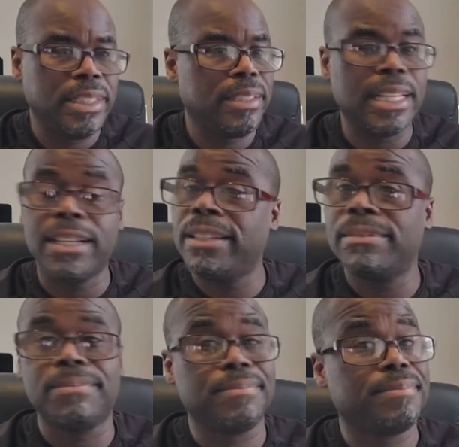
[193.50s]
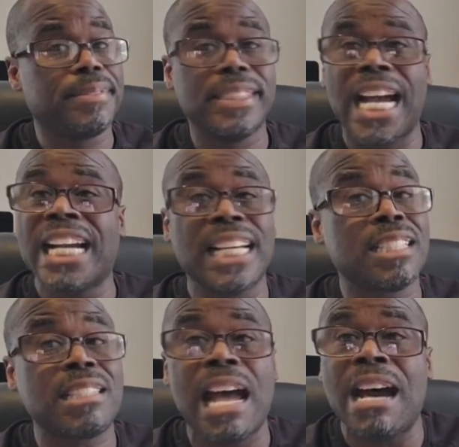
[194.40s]
yeah. Y'all got to
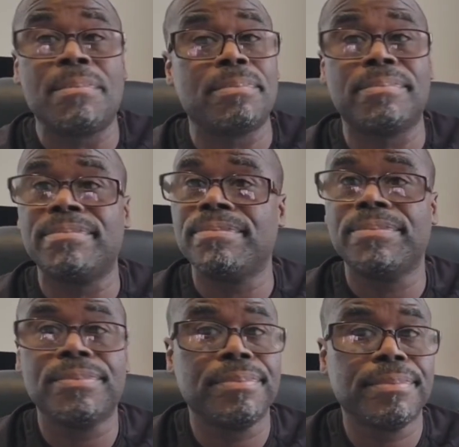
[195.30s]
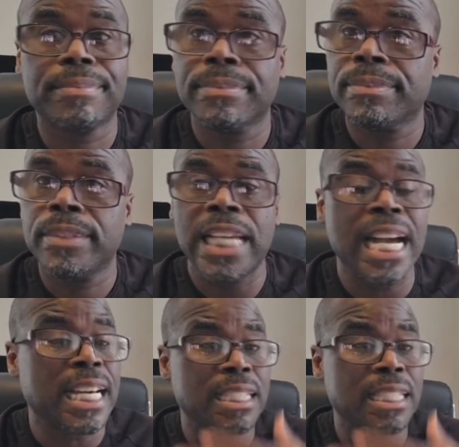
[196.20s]
stop. Y'all got